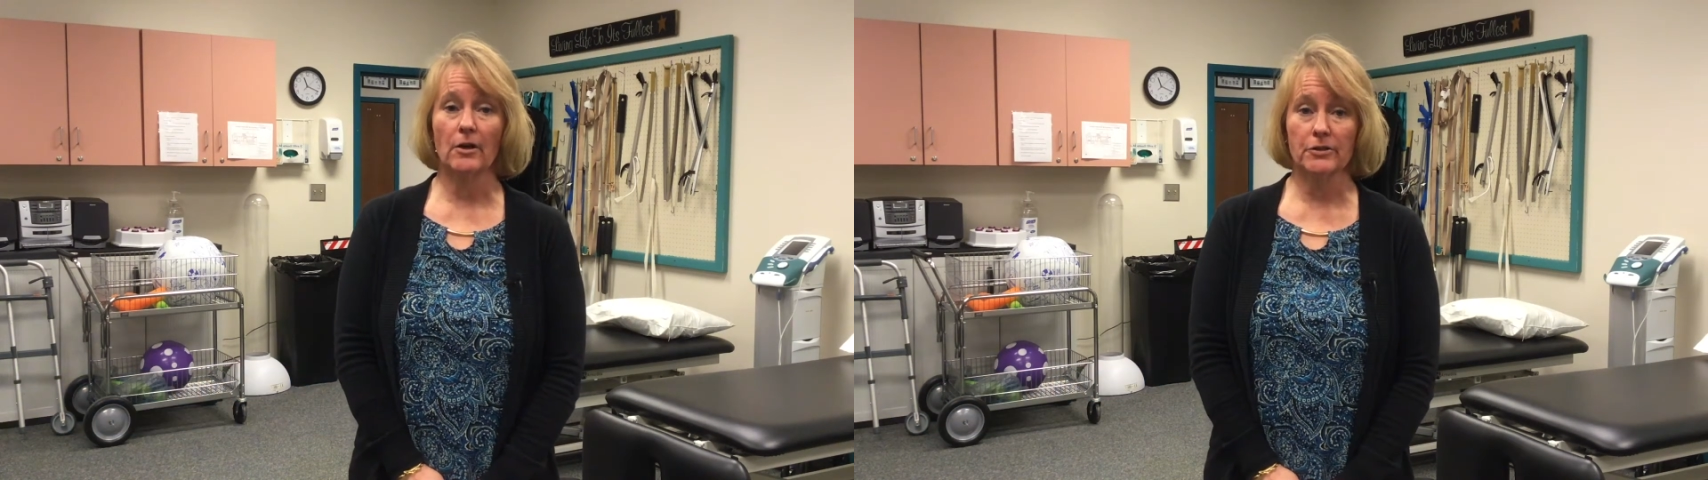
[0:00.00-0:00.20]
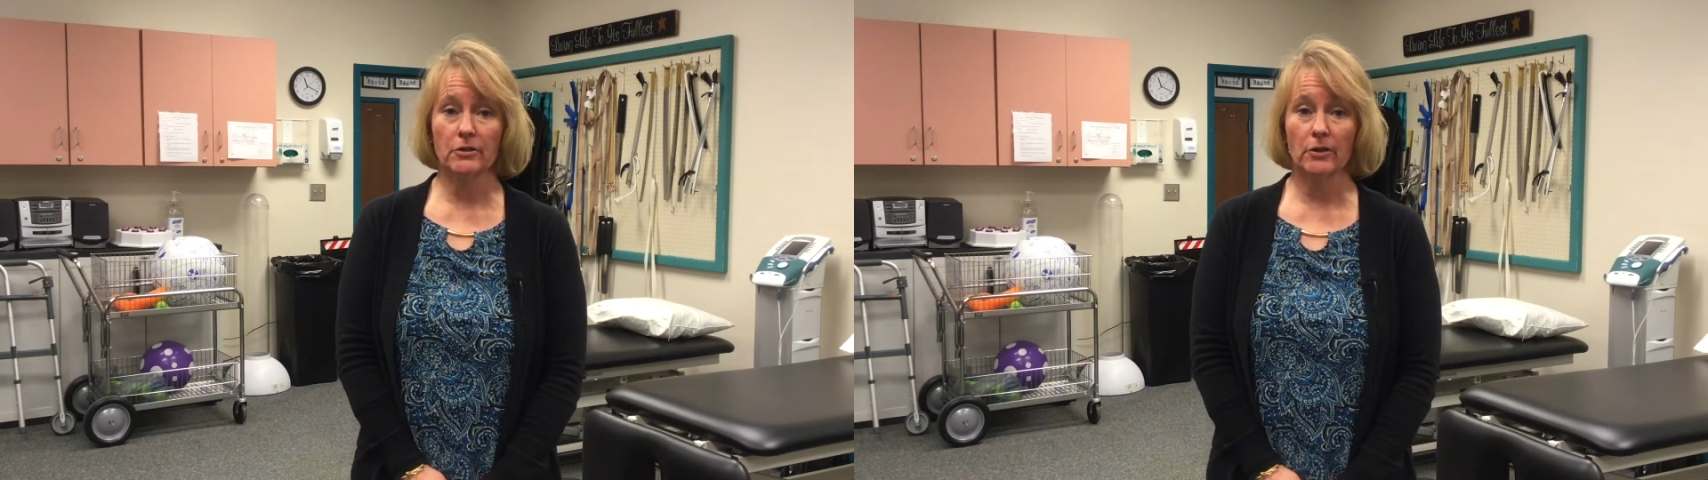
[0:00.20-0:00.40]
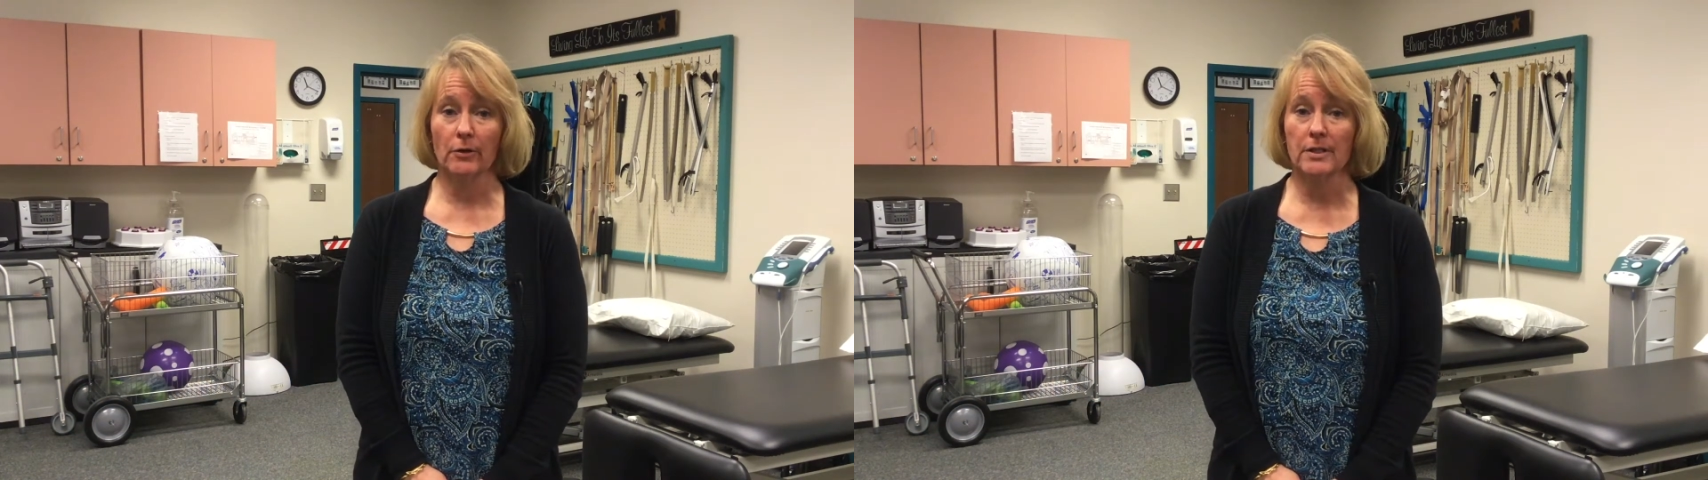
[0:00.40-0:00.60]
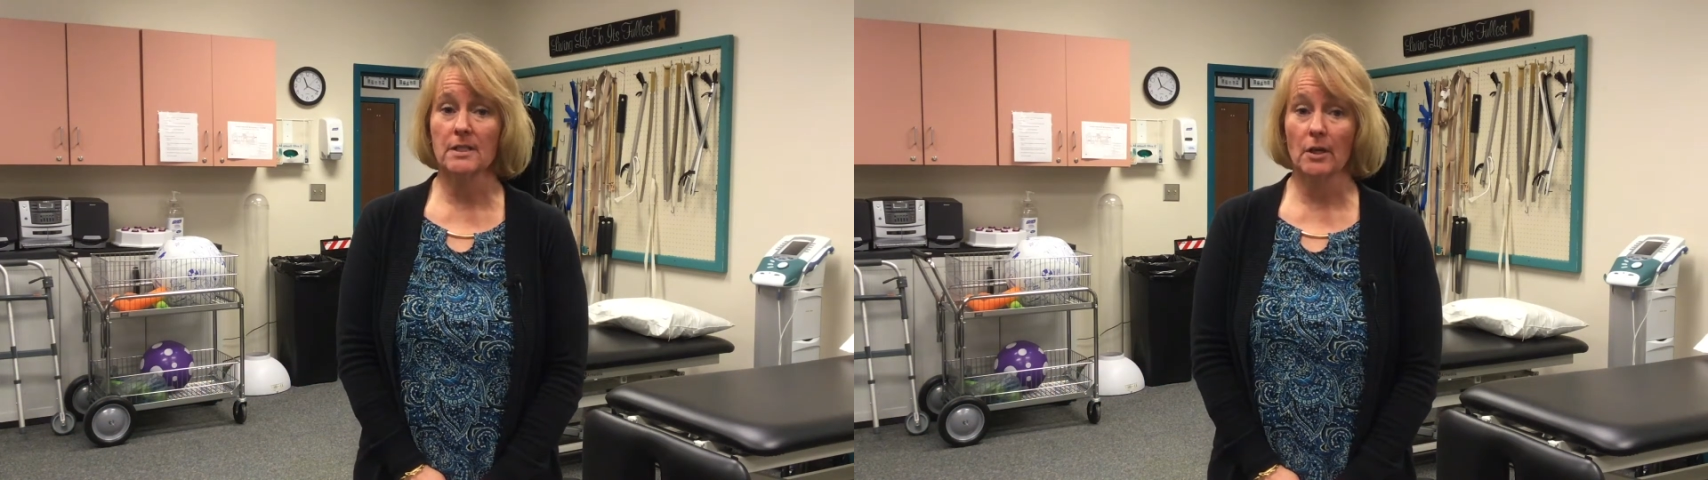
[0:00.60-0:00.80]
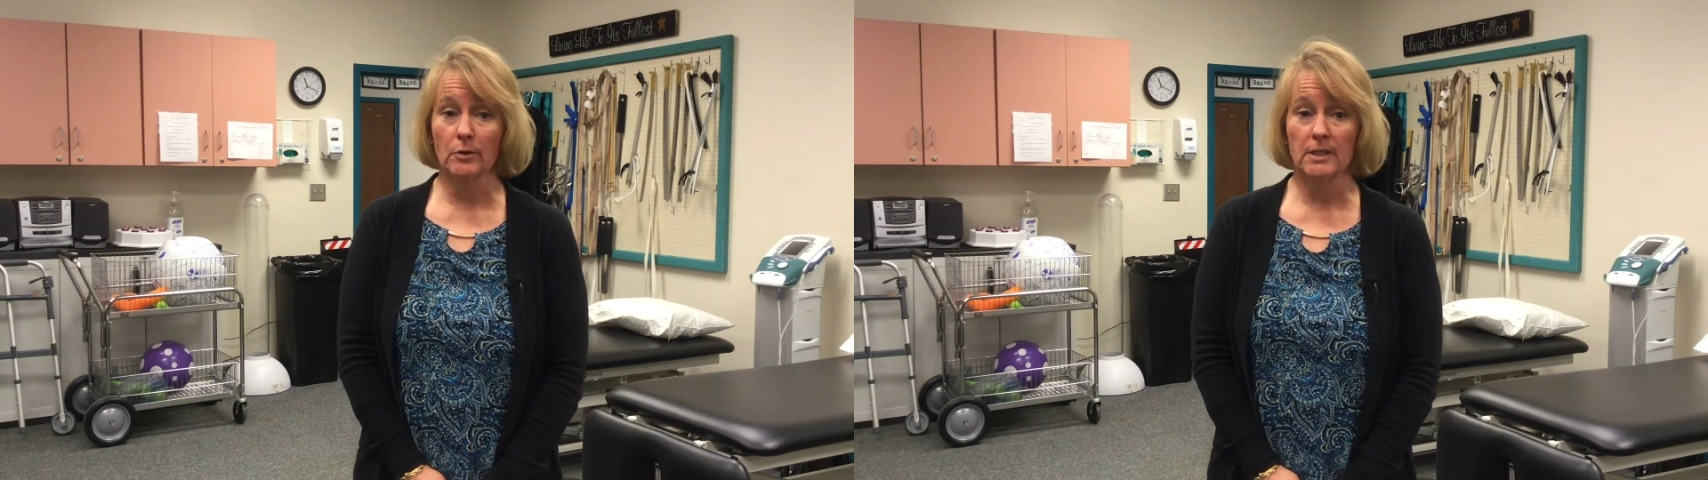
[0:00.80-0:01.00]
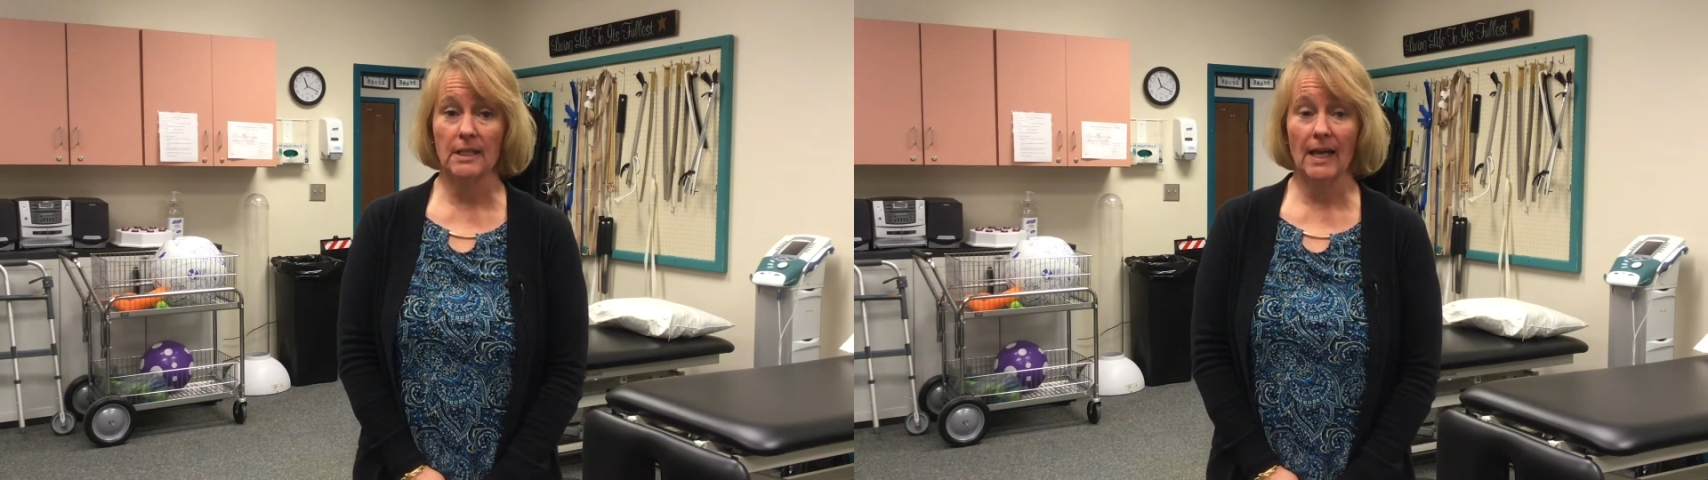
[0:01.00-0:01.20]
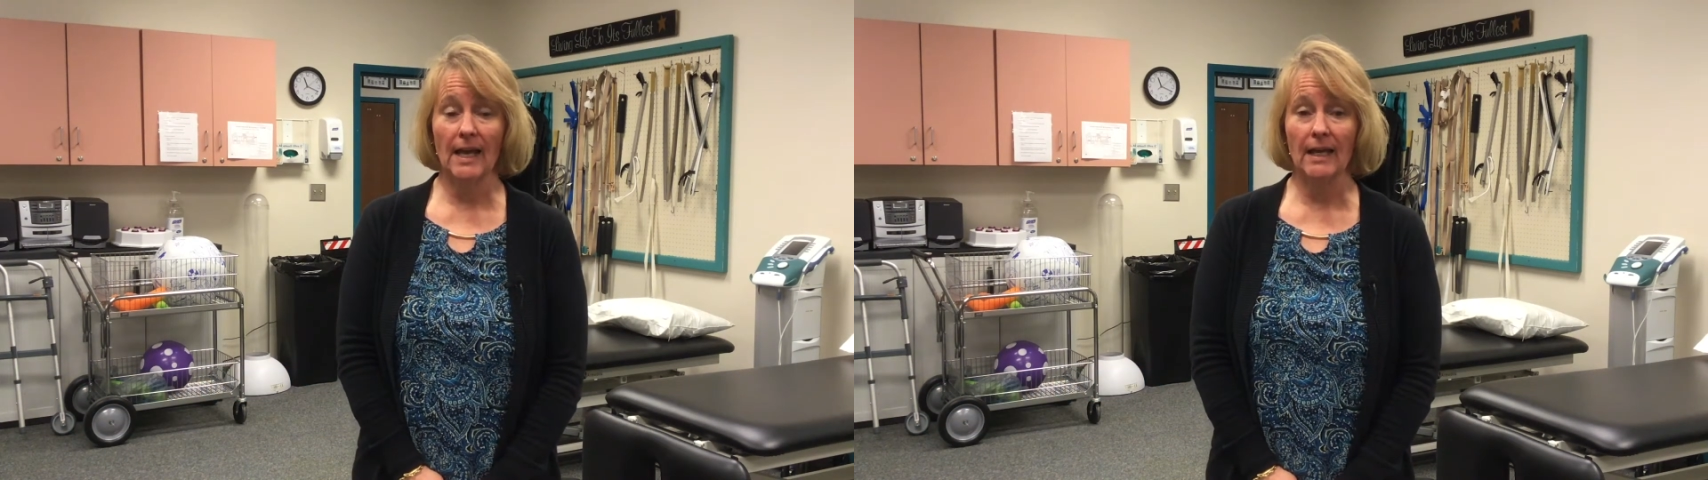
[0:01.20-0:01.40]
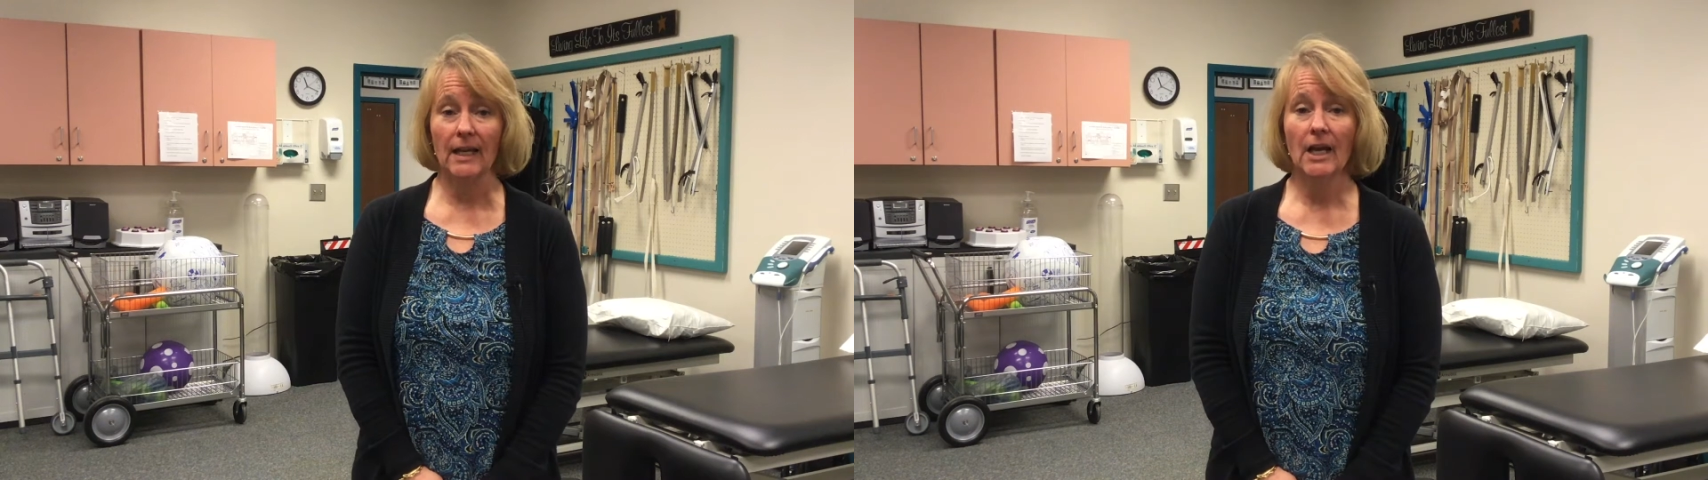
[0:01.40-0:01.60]
also known as an
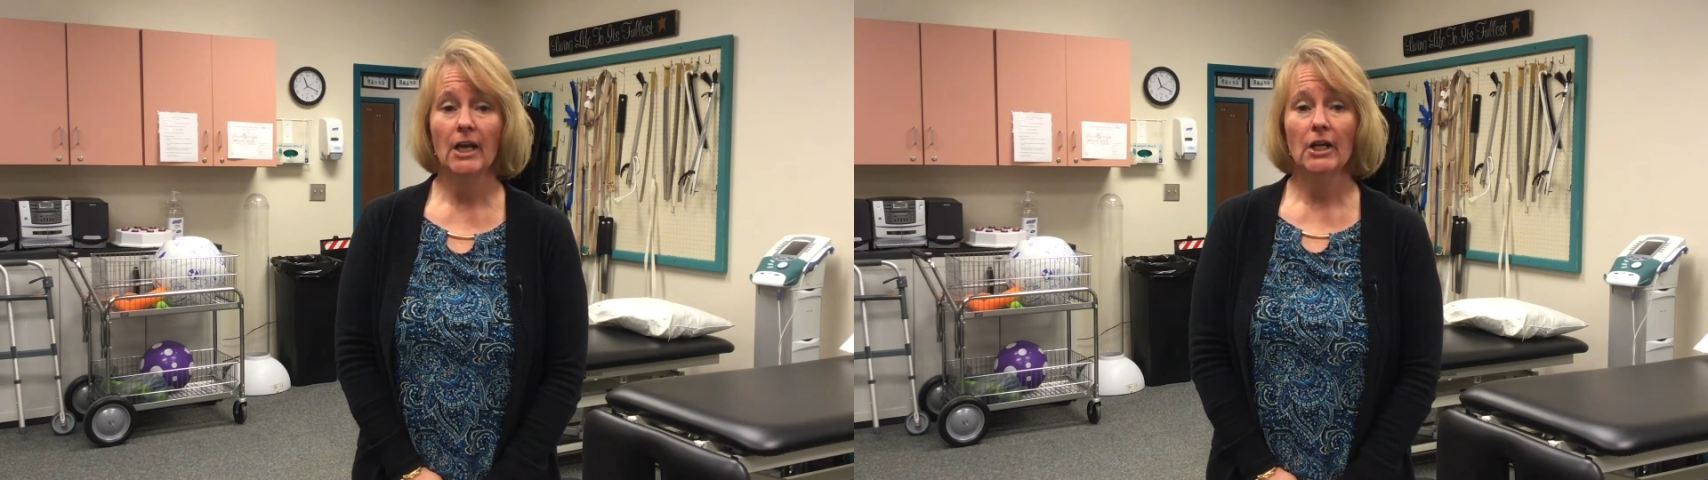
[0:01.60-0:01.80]
OTA,